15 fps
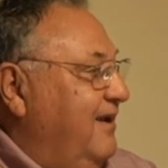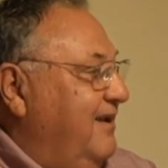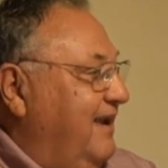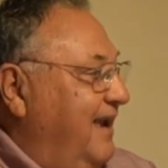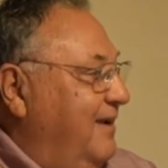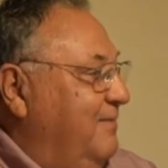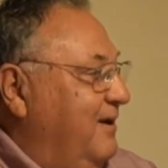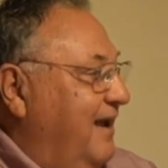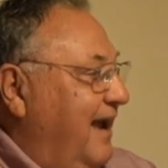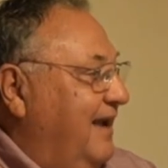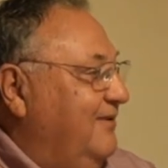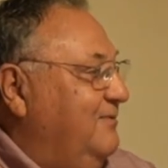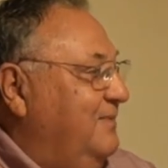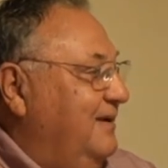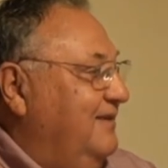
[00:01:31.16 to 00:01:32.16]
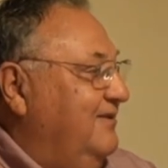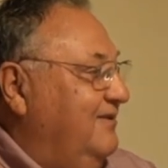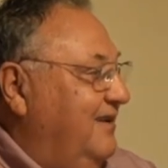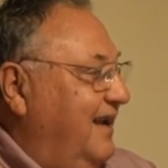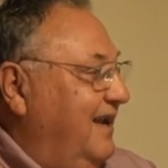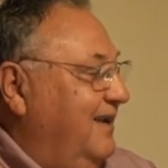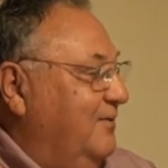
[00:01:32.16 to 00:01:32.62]
came and asked me to
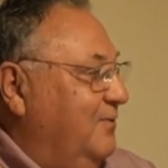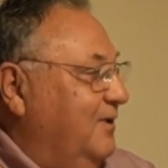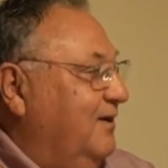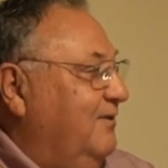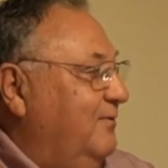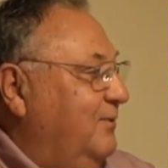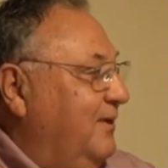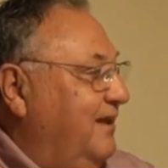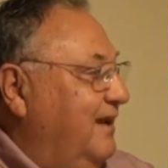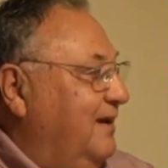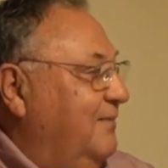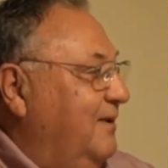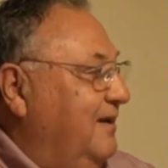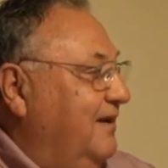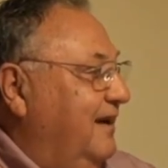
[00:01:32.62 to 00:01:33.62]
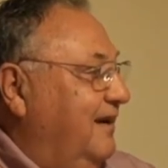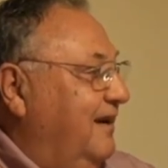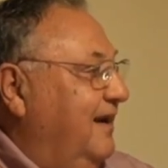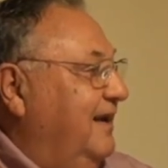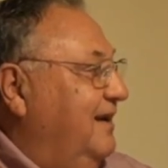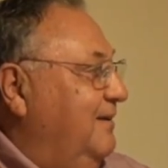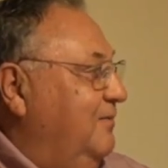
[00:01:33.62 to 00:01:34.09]
stay and work with him and a
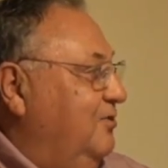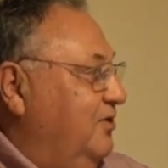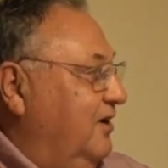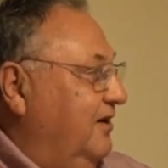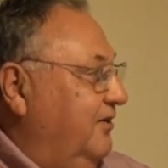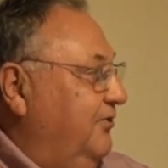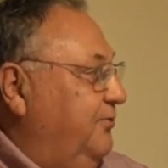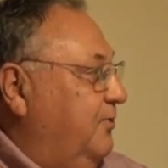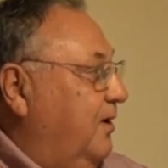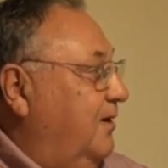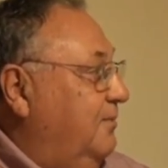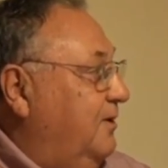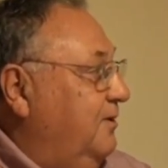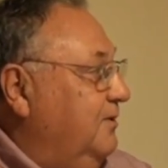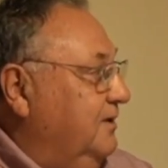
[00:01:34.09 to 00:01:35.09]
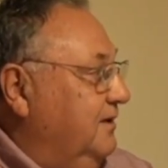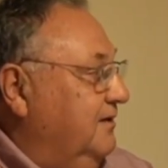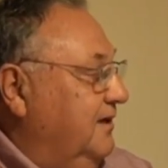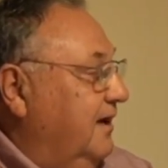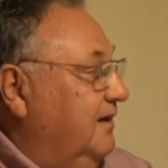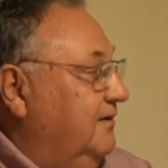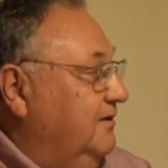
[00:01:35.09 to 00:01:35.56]
guy named Charles Wallmo or
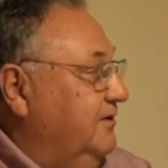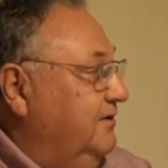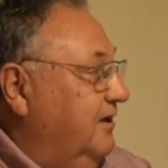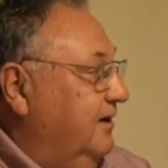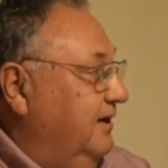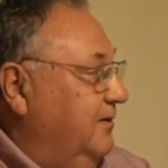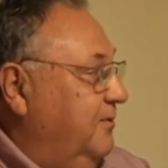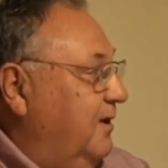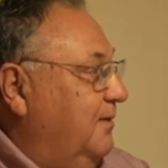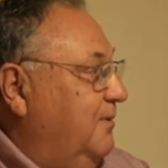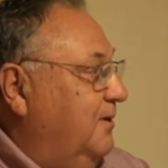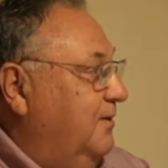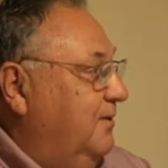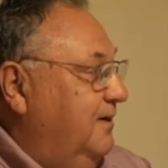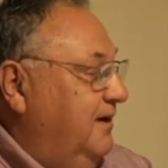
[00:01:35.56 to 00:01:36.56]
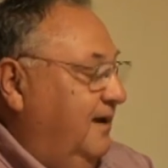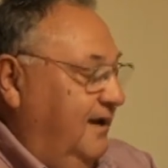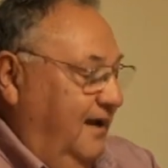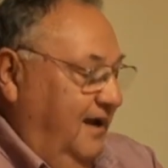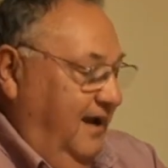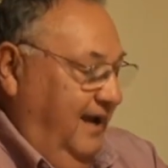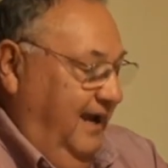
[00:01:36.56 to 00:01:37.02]
Dr. Charlie Wallmo.
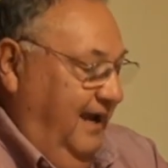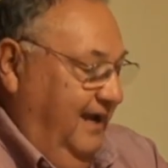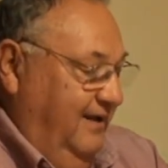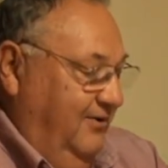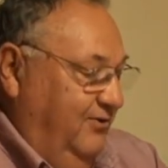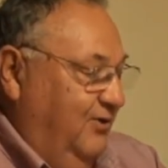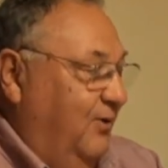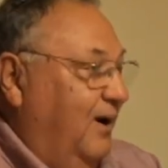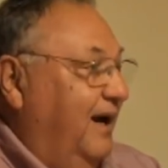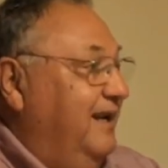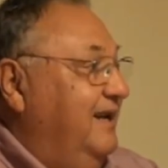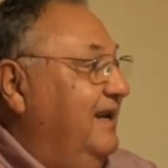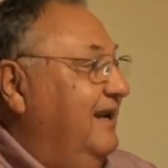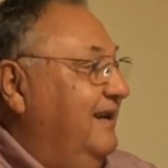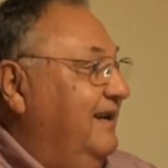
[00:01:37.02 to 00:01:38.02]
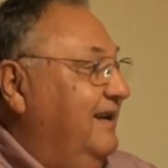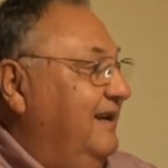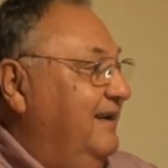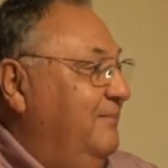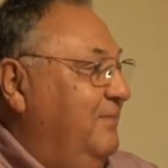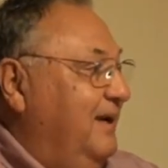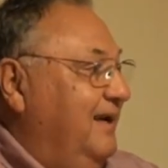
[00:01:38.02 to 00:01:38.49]
And so I did
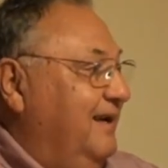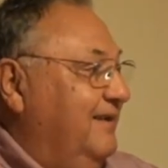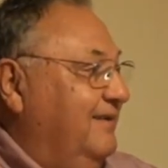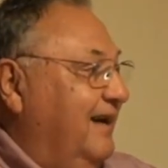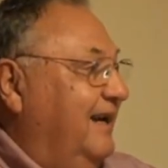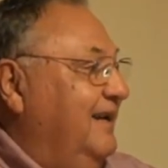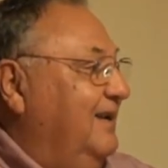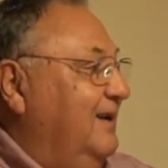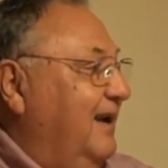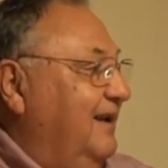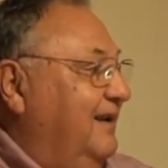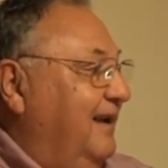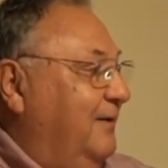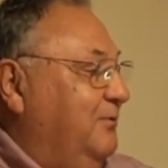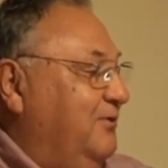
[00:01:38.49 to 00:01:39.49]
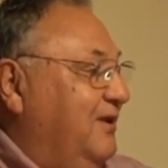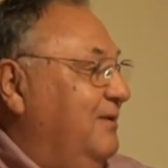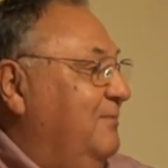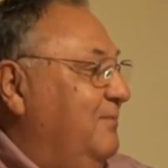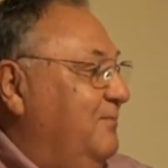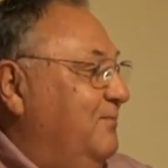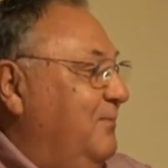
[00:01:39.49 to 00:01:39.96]
because I did. I was
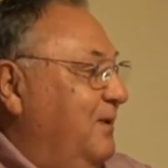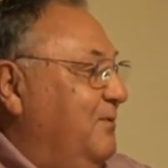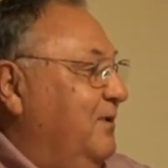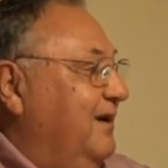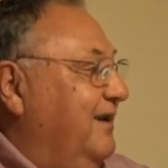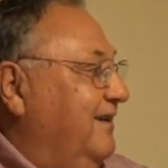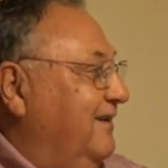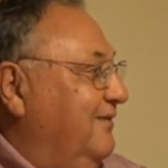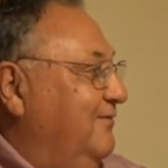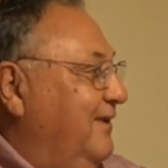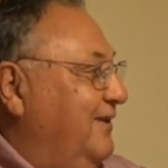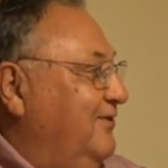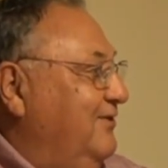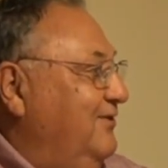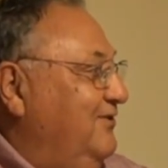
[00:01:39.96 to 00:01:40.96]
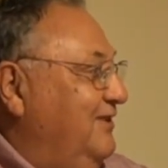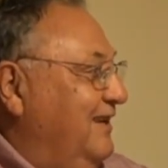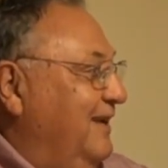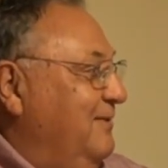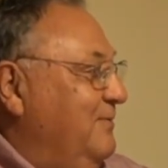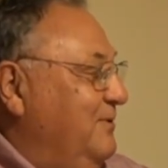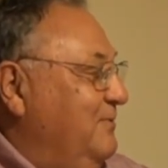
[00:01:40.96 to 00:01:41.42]
going to be working on pheasants, and
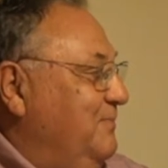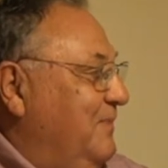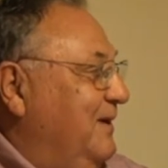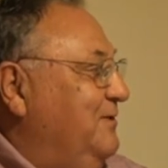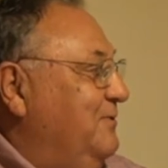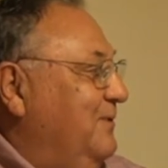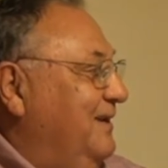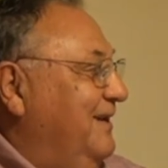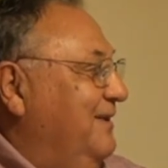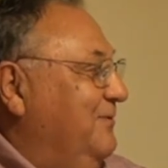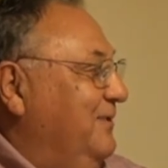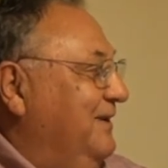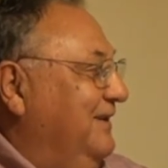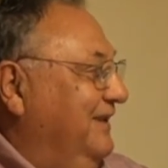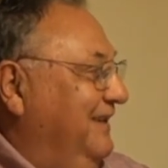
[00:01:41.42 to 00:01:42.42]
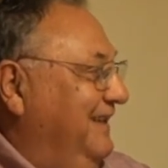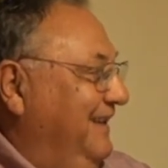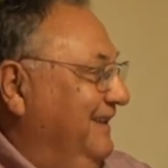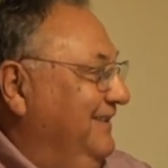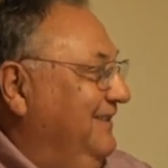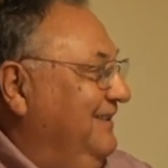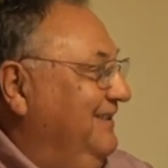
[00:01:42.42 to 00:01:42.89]
I much wanted to work on
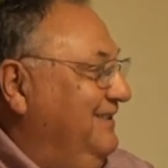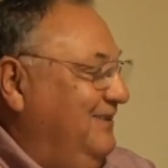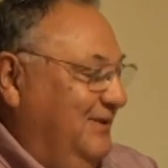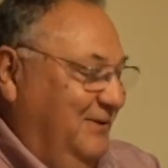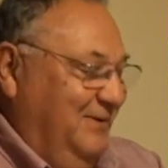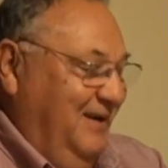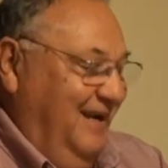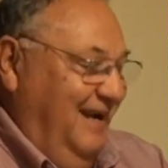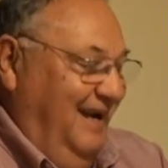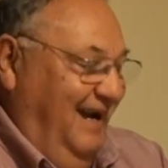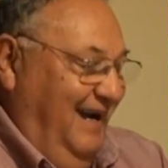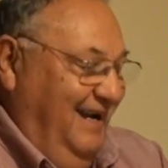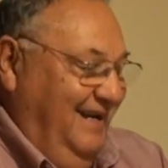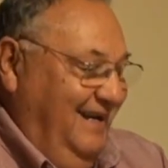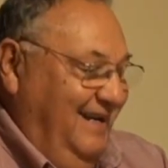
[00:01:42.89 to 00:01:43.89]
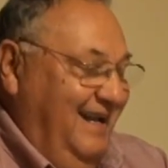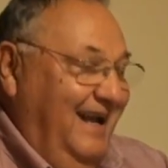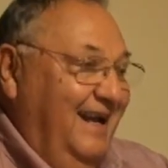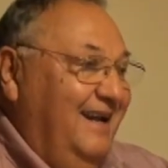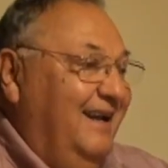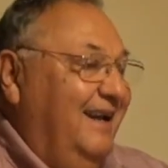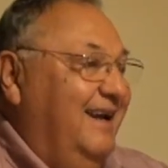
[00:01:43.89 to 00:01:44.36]
deer. So I did
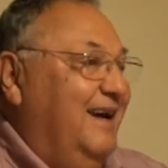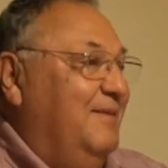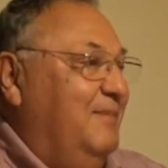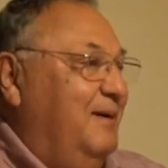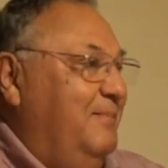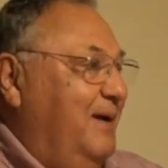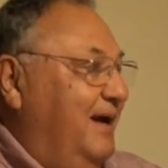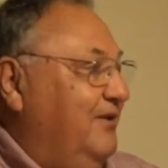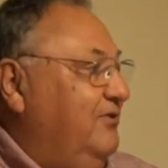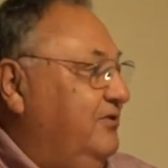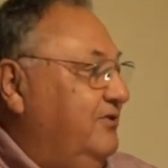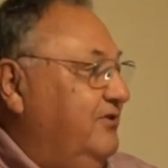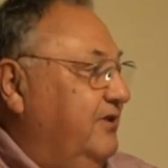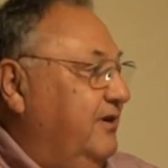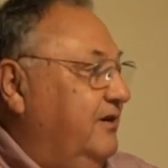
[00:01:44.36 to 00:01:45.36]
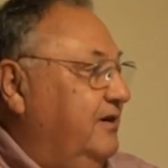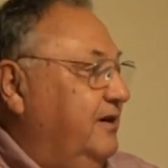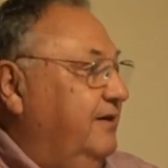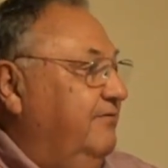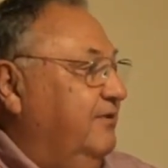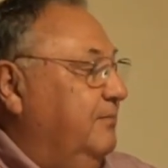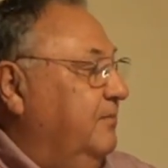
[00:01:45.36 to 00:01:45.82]
that, and I got my master's
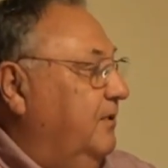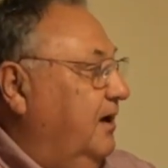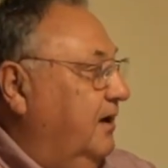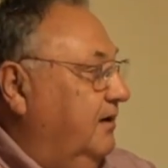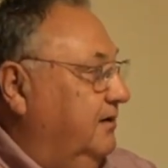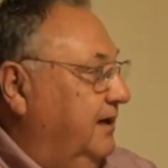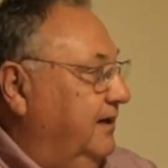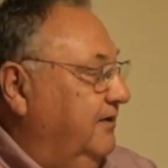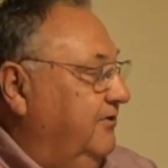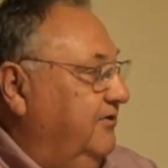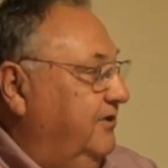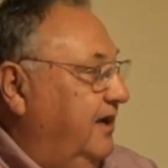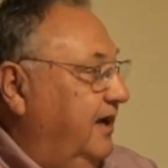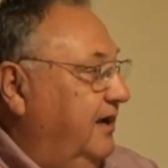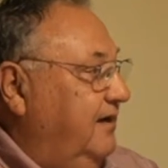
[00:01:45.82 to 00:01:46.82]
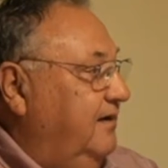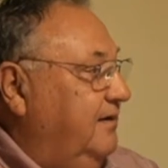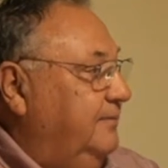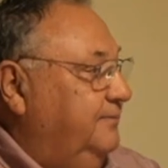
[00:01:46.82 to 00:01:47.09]
degree from Colorado State